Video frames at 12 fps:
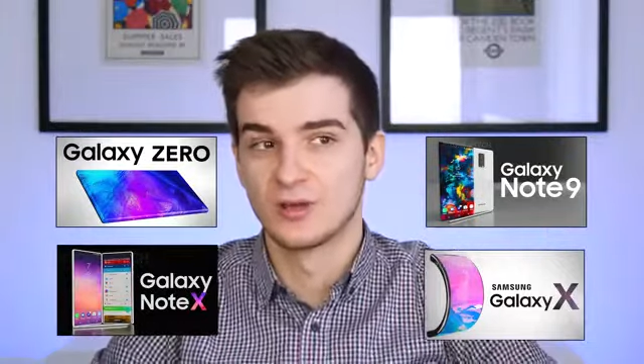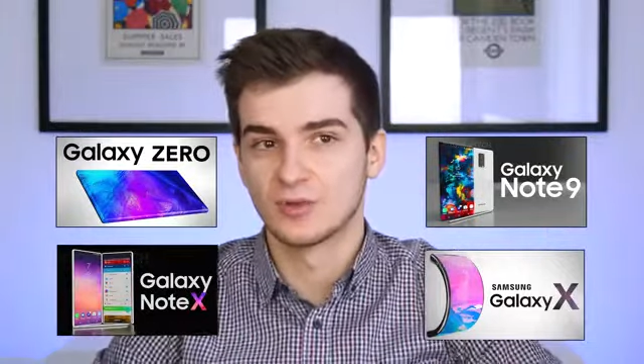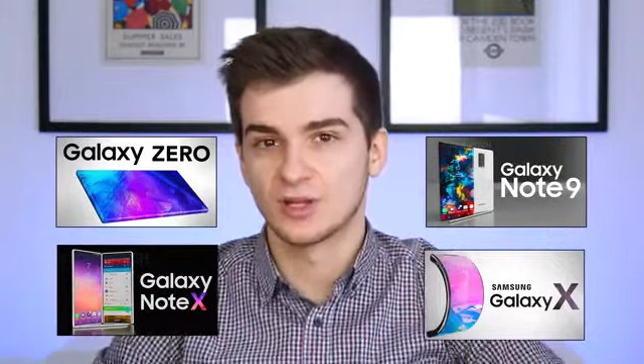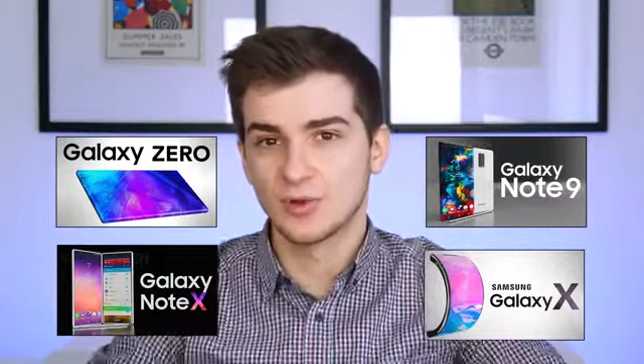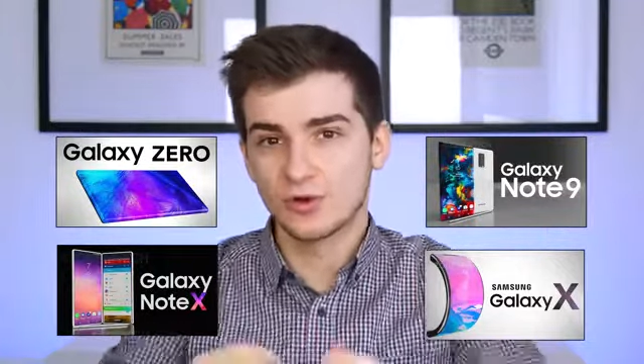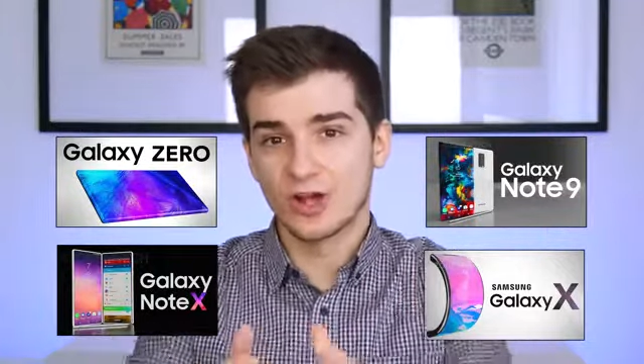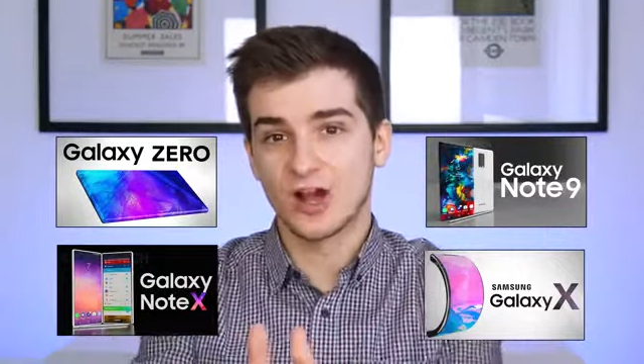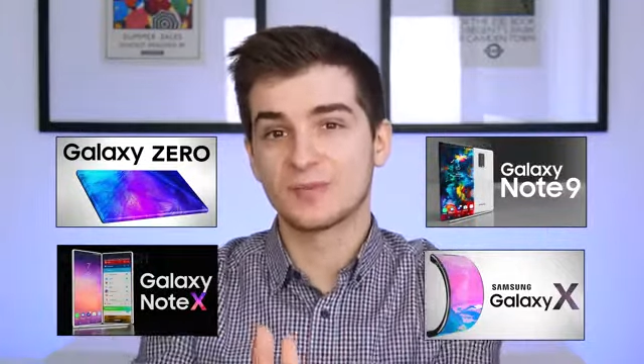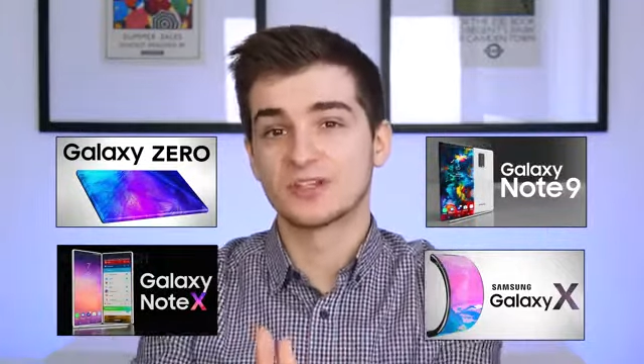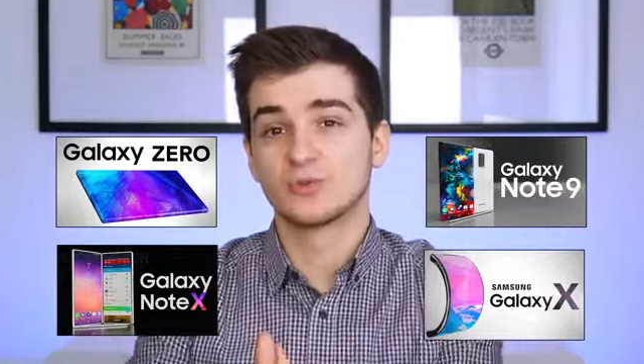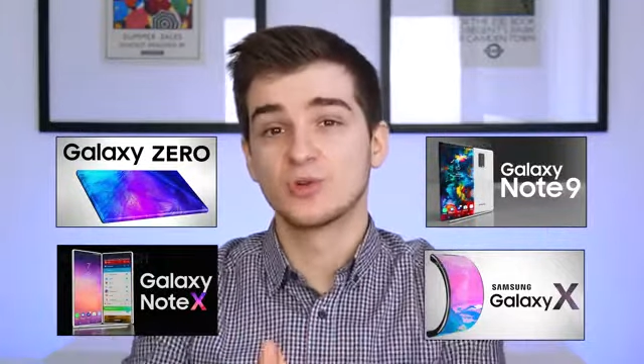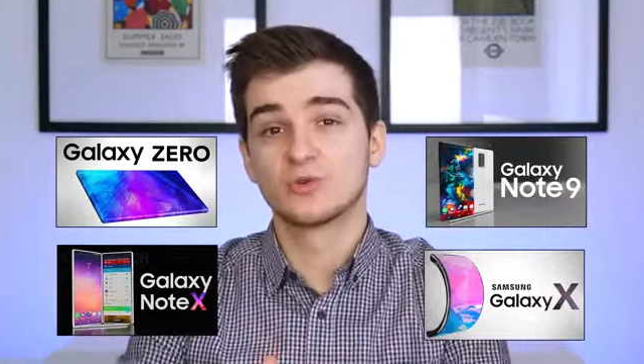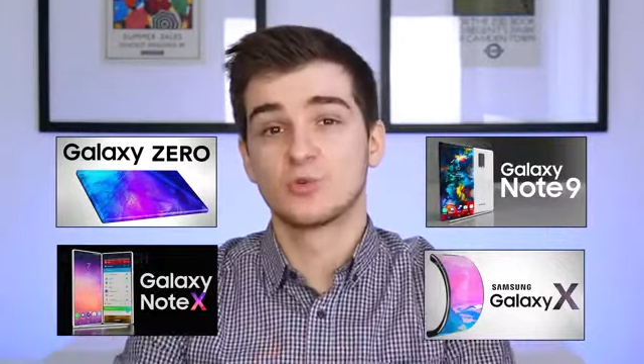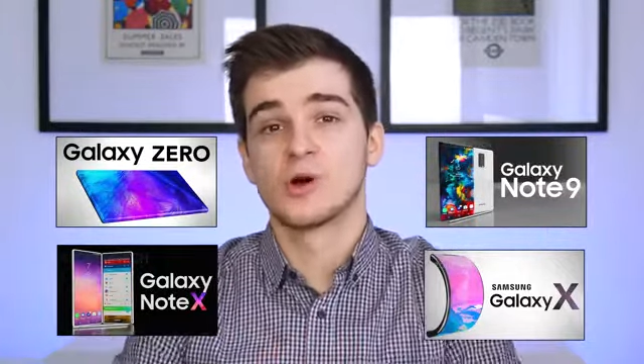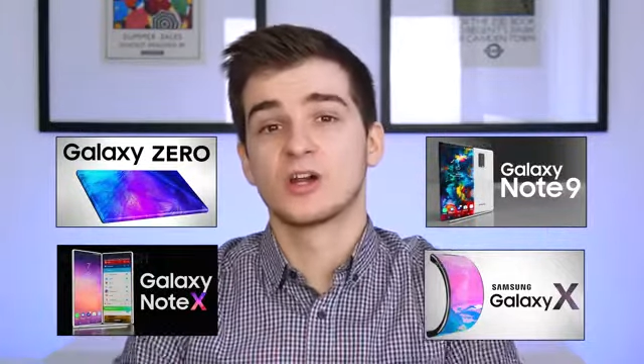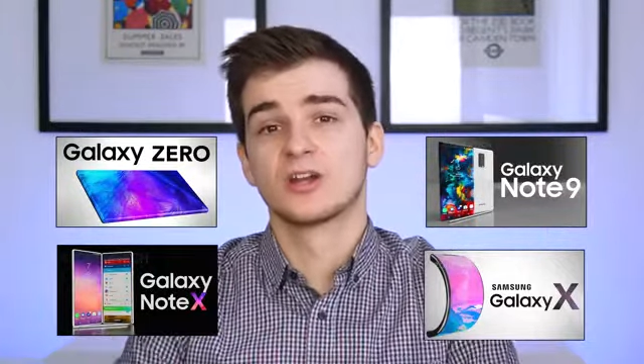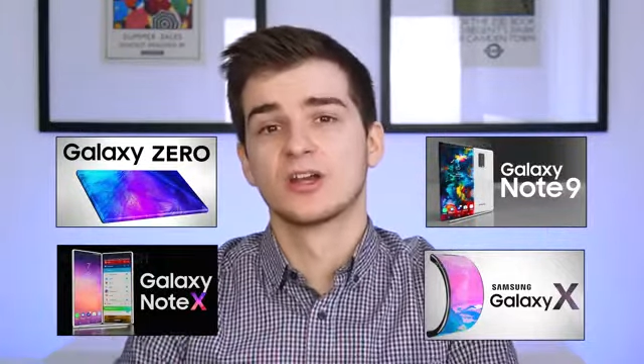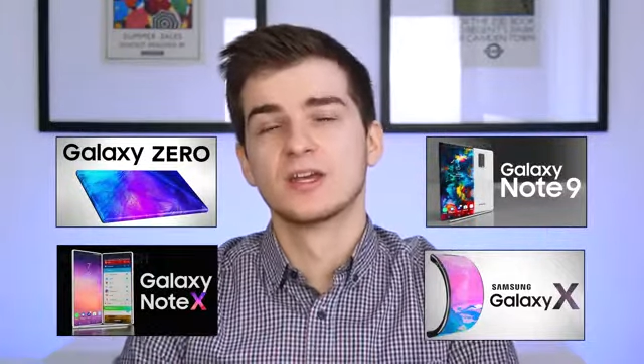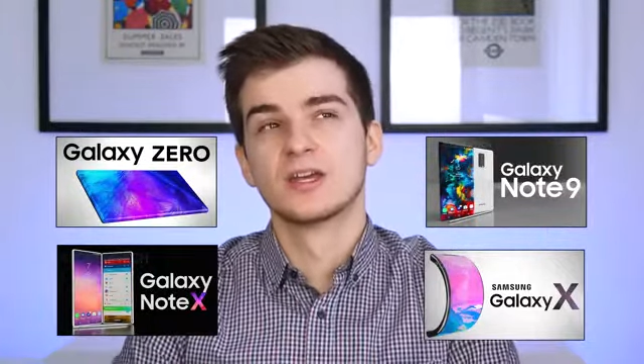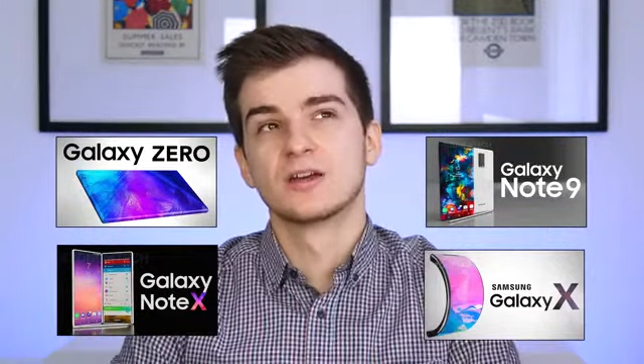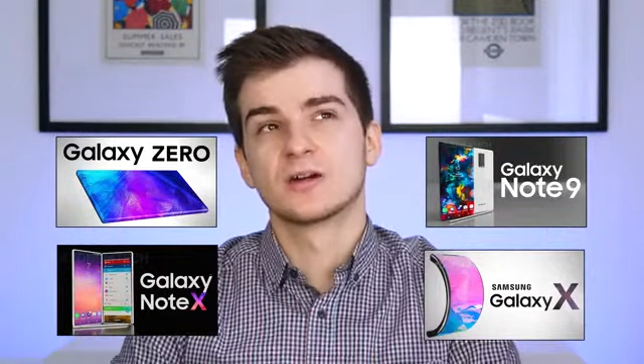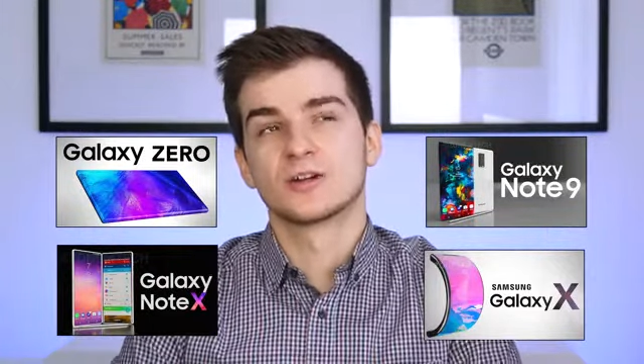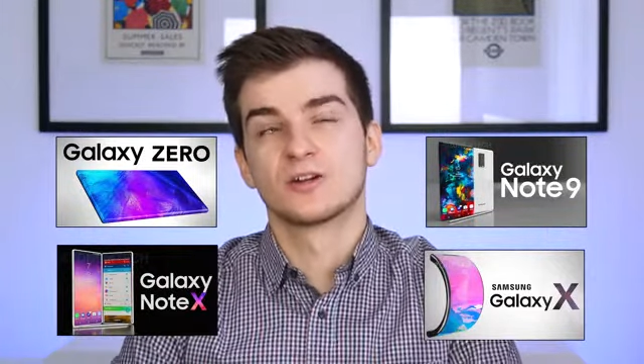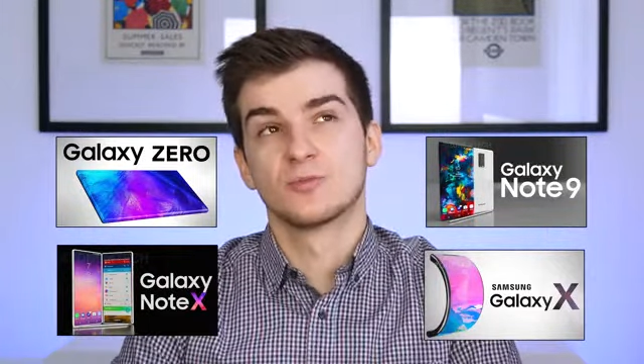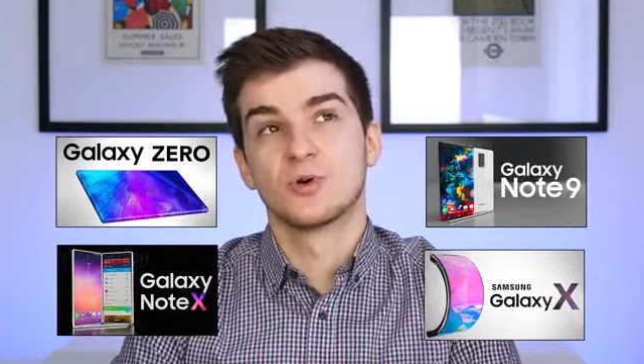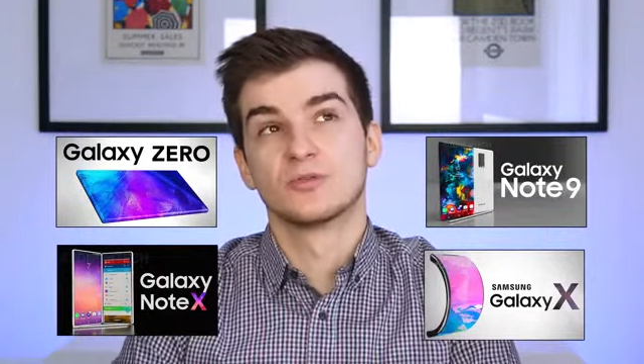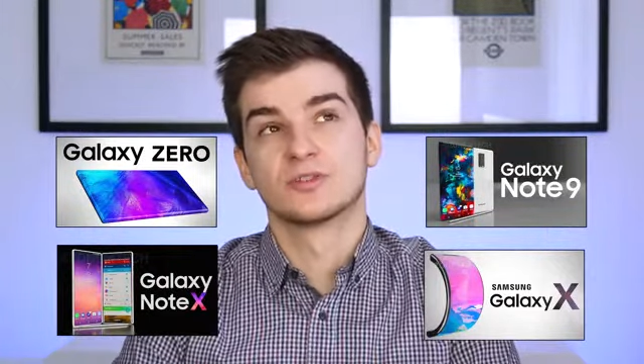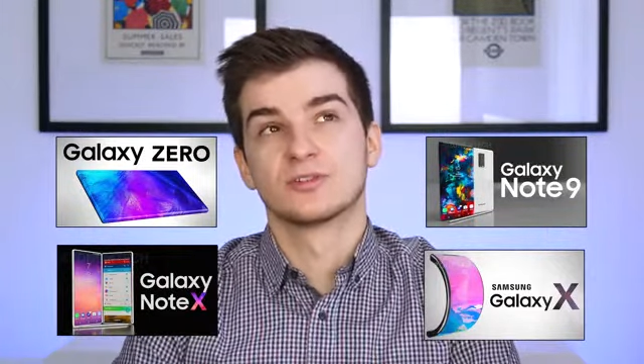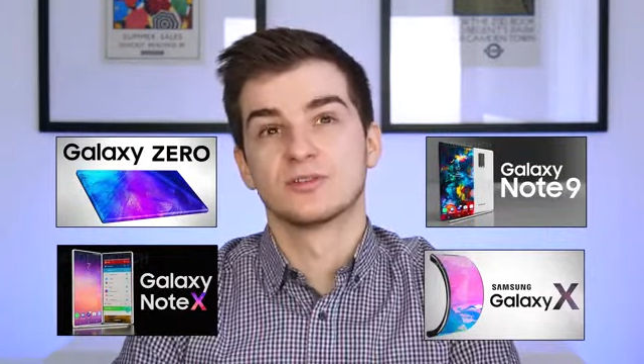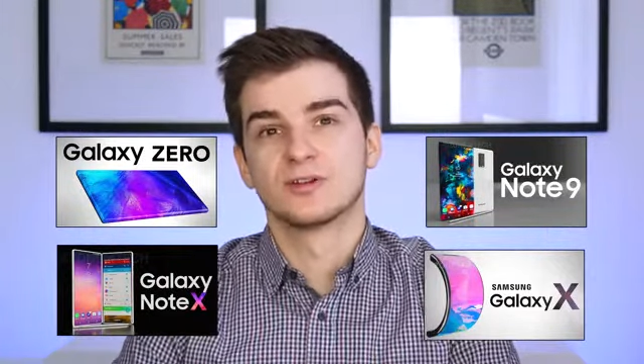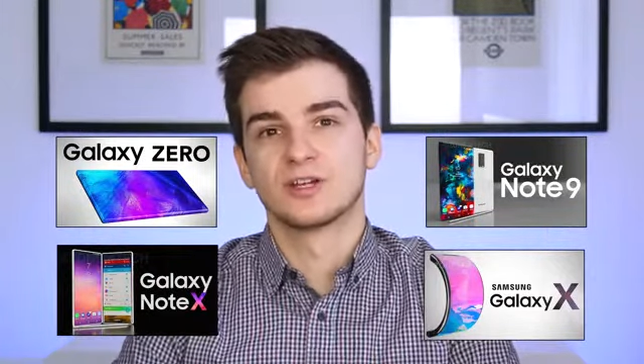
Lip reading: But let me know in the comments which one are you most